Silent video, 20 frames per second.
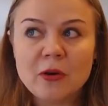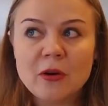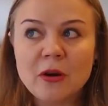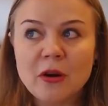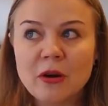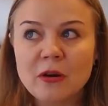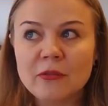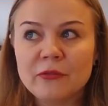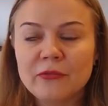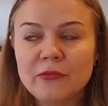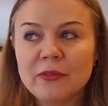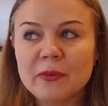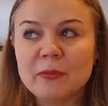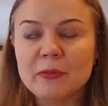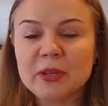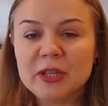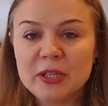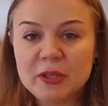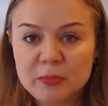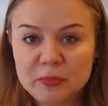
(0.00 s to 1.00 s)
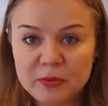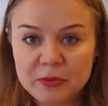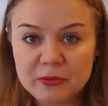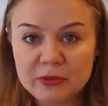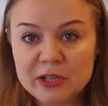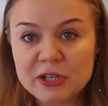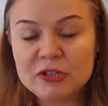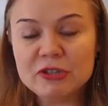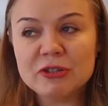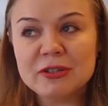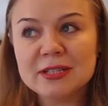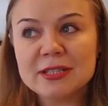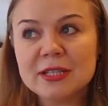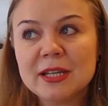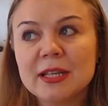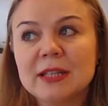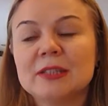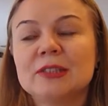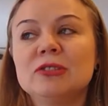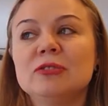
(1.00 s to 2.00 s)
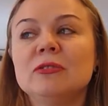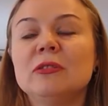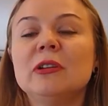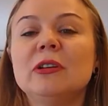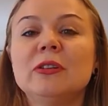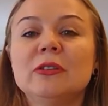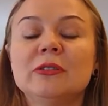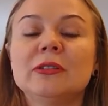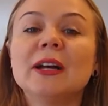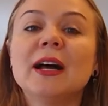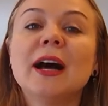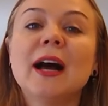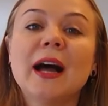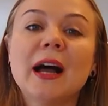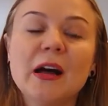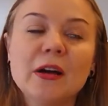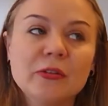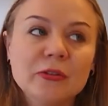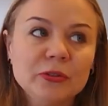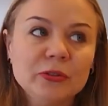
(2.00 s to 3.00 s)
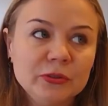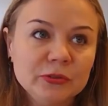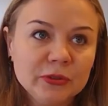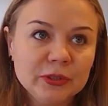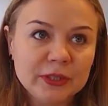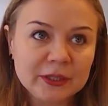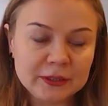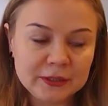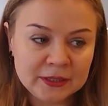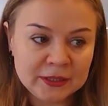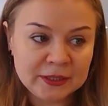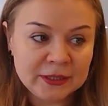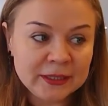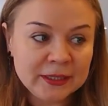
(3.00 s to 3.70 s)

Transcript: of manipulations and to learn how you can